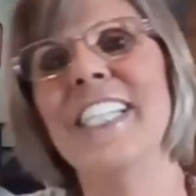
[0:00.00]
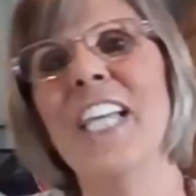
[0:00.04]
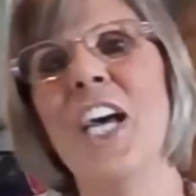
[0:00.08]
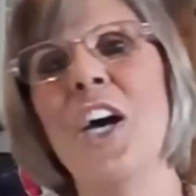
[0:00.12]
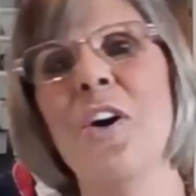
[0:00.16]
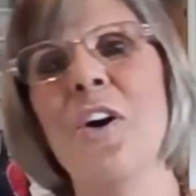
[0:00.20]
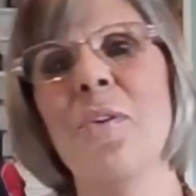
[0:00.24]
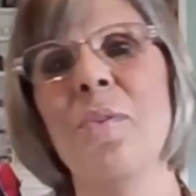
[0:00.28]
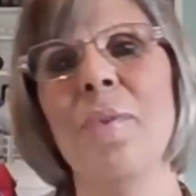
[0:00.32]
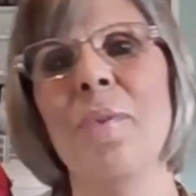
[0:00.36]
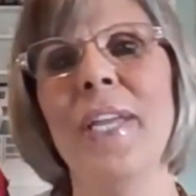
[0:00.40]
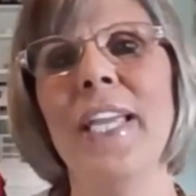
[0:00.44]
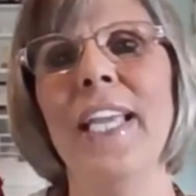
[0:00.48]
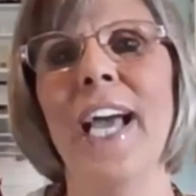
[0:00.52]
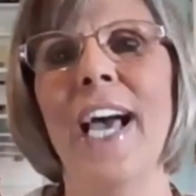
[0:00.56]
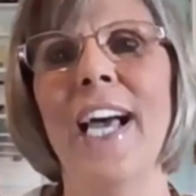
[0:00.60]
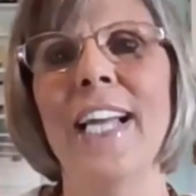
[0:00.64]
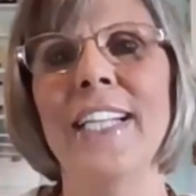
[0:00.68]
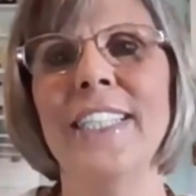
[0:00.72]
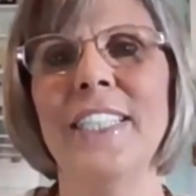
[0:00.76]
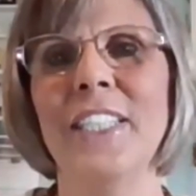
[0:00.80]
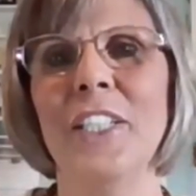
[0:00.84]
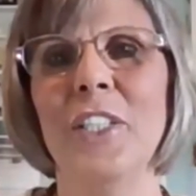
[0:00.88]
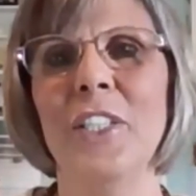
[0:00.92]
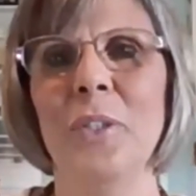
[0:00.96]
So we
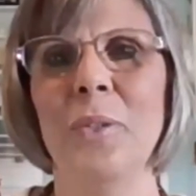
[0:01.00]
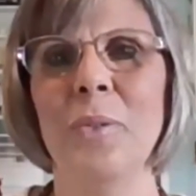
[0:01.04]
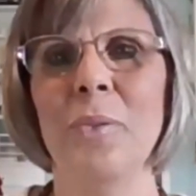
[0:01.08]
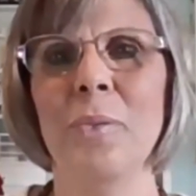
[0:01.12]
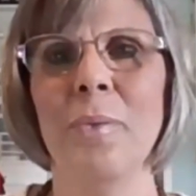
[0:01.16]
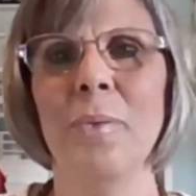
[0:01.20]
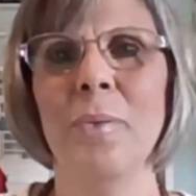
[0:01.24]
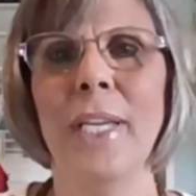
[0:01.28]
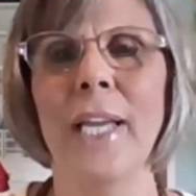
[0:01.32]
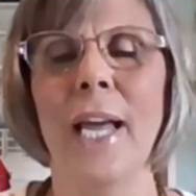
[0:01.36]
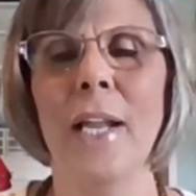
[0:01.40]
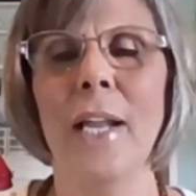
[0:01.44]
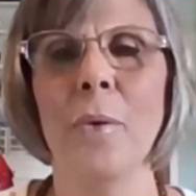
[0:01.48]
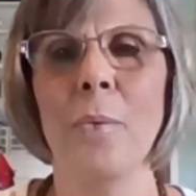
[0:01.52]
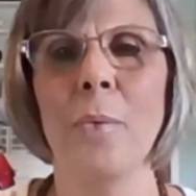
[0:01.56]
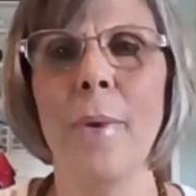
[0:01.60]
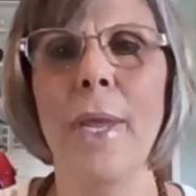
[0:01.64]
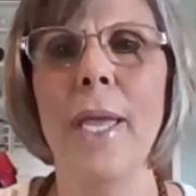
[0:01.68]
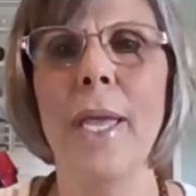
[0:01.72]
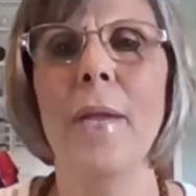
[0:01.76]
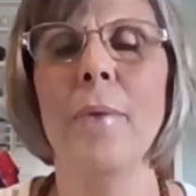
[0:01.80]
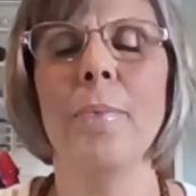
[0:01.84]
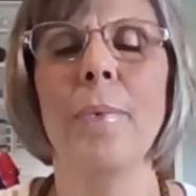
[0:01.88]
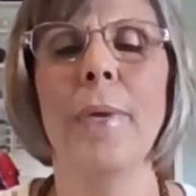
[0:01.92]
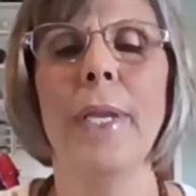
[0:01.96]
got to
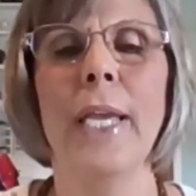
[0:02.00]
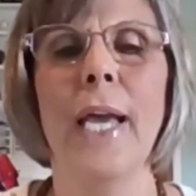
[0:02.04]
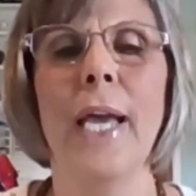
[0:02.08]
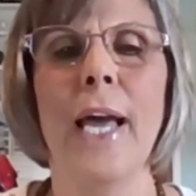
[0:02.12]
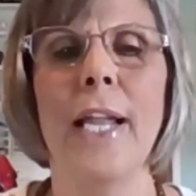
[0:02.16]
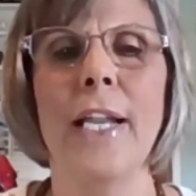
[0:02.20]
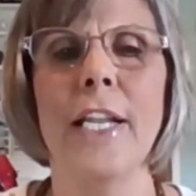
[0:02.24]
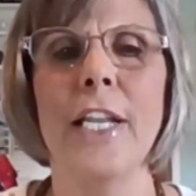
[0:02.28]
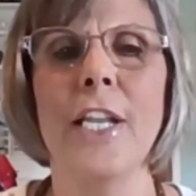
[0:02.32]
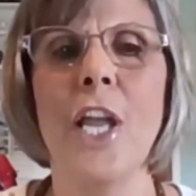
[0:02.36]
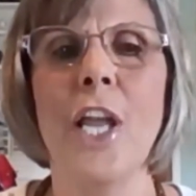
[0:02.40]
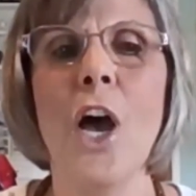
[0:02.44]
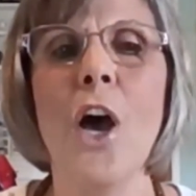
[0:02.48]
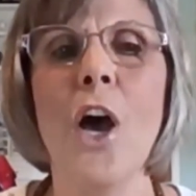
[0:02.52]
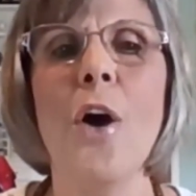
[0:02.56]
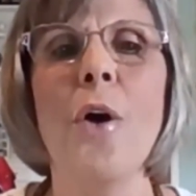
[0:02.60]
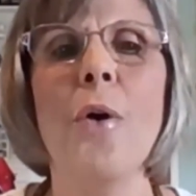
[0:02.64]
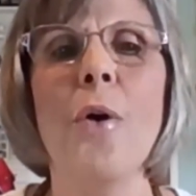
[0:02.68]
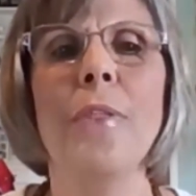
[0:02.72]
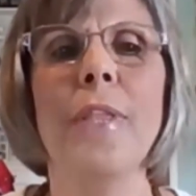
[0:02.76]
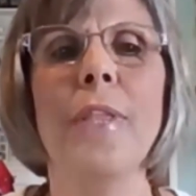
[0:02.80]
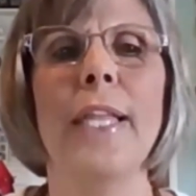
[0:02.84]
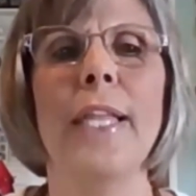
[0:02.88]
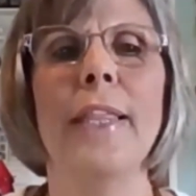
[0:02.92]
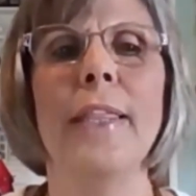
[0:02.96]
win. We got to
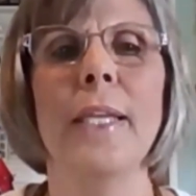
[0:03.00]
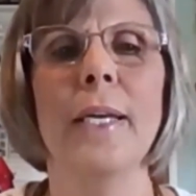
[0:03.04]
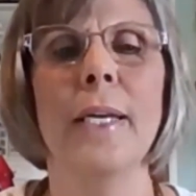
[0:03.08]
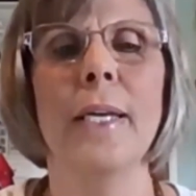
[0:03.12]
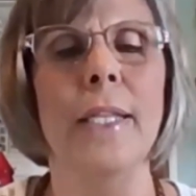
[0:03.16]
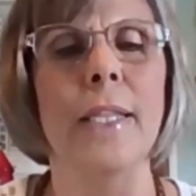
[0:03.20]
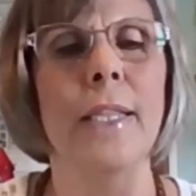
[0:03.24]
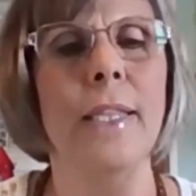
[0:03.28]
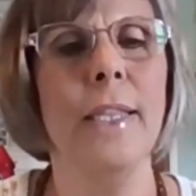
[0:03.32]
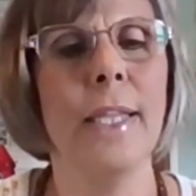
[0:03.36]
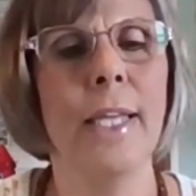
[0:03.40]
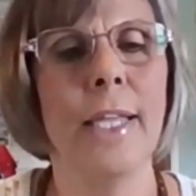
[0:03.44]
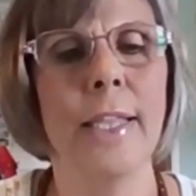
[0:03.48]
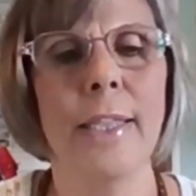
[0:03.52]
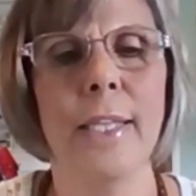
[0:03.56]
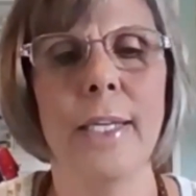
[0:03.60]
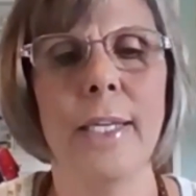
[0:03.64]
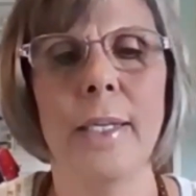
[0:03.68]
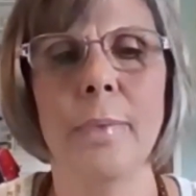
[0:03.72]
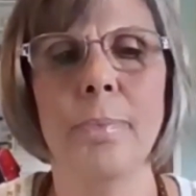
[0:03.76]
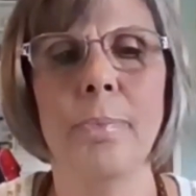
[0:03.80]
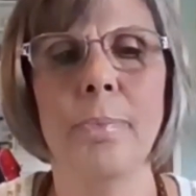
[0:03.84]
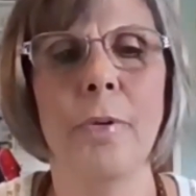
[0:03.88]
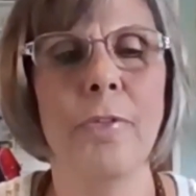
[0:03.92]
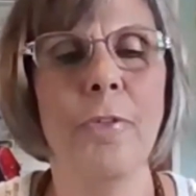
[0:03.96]
know that
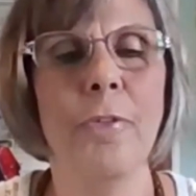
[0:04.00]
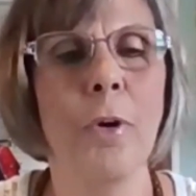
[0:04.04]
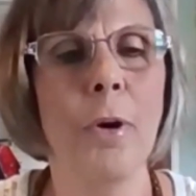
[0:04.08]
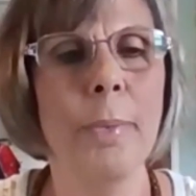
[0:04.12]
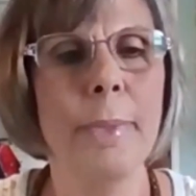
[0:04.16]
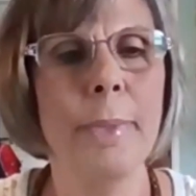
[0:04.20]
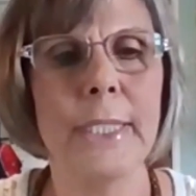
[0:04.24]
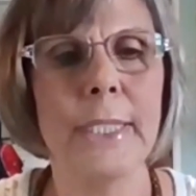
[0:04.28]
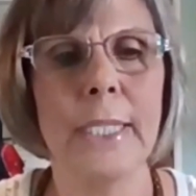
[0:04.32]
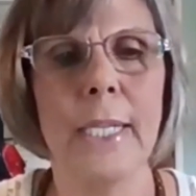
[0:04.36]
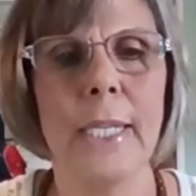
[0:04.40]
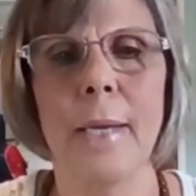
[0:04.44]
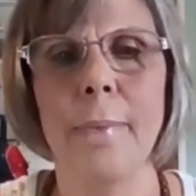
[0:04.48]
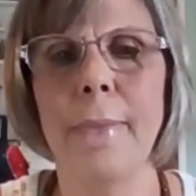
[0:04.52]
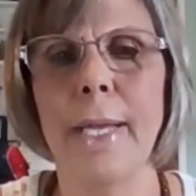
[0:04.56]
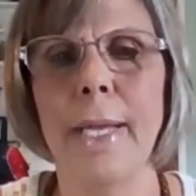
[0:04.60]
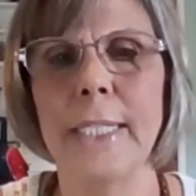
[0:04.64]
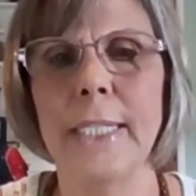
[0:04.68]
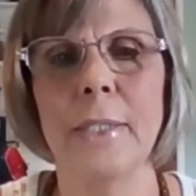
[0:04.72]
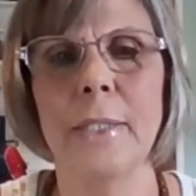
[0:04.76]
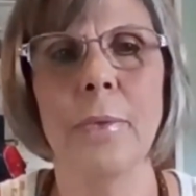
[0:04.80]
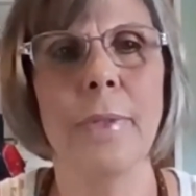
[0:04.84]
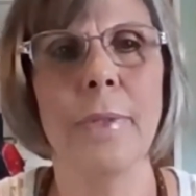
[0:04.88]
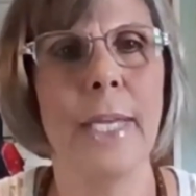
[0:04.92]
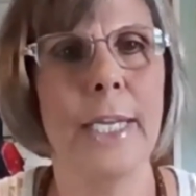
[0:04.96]
the performance club,
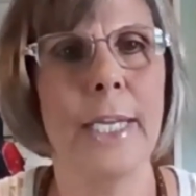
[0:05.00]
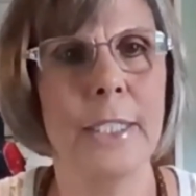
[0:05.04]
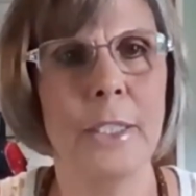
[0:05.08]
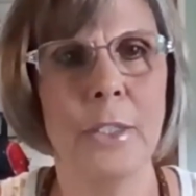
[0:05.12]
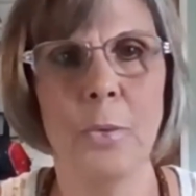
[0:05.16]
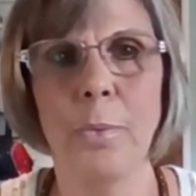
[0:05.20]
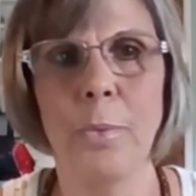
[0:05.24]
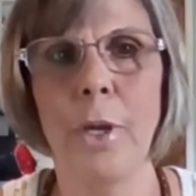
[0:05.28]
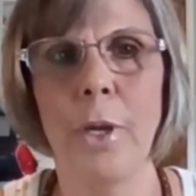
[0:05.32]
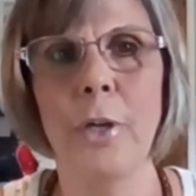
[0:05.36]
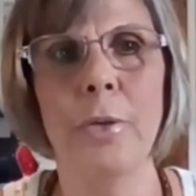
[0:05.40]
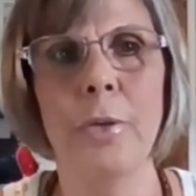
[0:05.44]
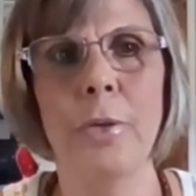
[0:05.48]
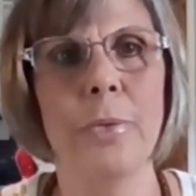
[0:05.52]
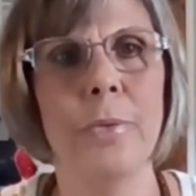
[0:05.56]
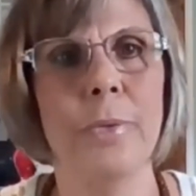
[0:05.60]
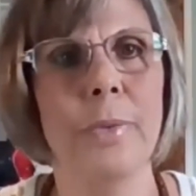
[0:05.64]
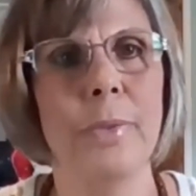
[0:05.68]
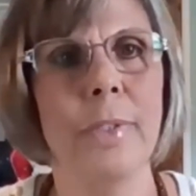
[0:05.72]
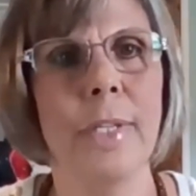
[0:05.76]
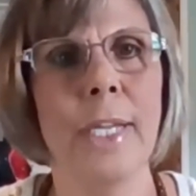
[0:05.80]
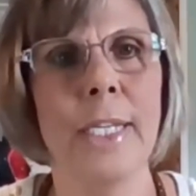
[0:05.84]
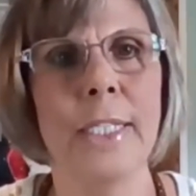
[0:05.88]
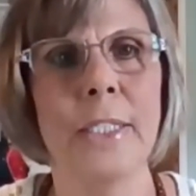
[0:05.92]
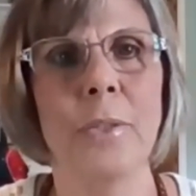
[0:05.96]
that's the
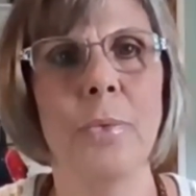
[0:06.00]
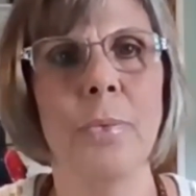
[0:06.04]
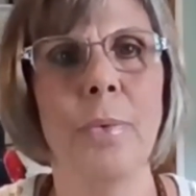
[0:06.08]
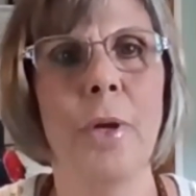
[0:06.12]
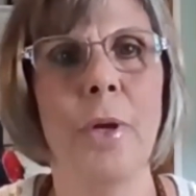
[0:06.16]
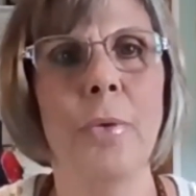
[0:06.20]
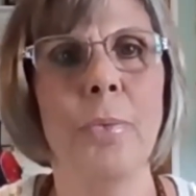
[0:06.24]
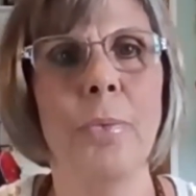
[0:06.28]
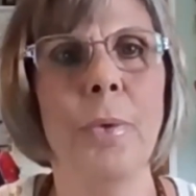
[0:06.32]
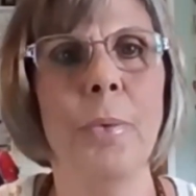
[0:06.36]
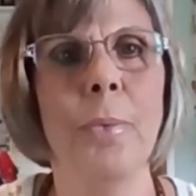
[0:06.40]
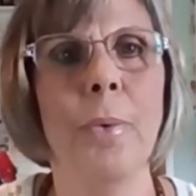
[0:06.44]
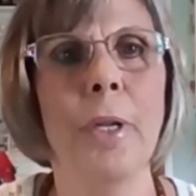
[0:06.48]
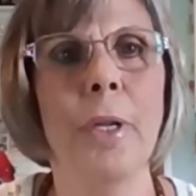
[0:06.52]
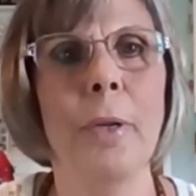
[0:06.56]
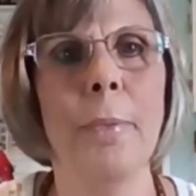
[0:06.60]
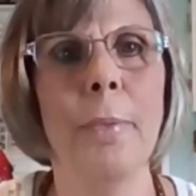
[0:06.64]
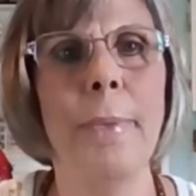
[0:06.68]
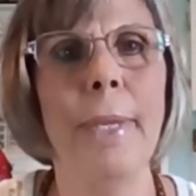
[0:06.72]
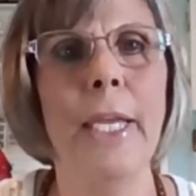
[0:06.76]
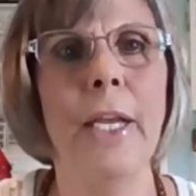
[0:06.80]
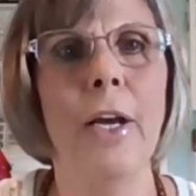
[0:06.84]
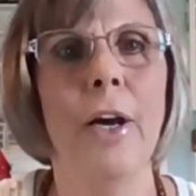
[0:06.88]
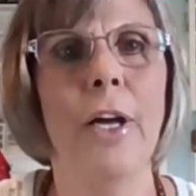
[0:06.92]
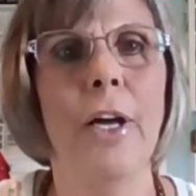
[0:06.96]
road we want to
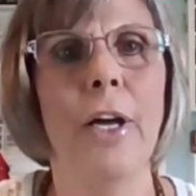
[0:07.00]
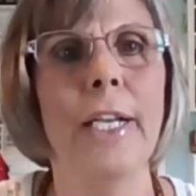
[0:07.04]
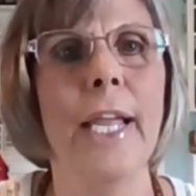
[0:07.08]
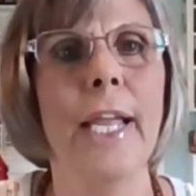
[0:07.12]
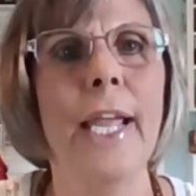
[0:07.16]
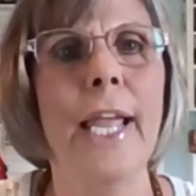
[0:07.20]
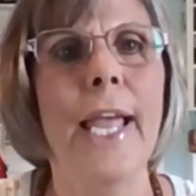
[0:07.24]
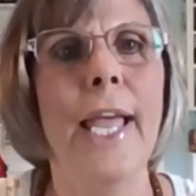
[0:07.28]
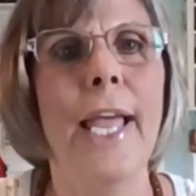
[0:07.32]
be on.